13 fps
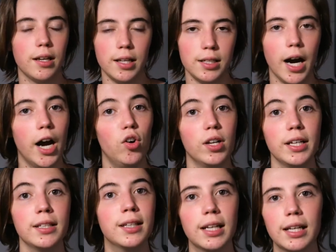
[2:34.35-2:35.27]

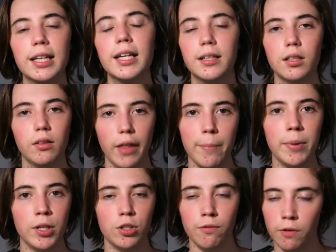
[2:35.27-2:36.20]
entirely delete that
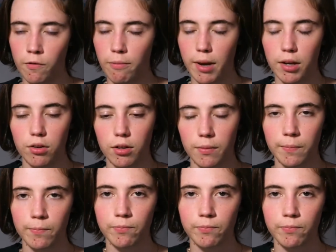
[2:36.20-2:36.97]
piece of information.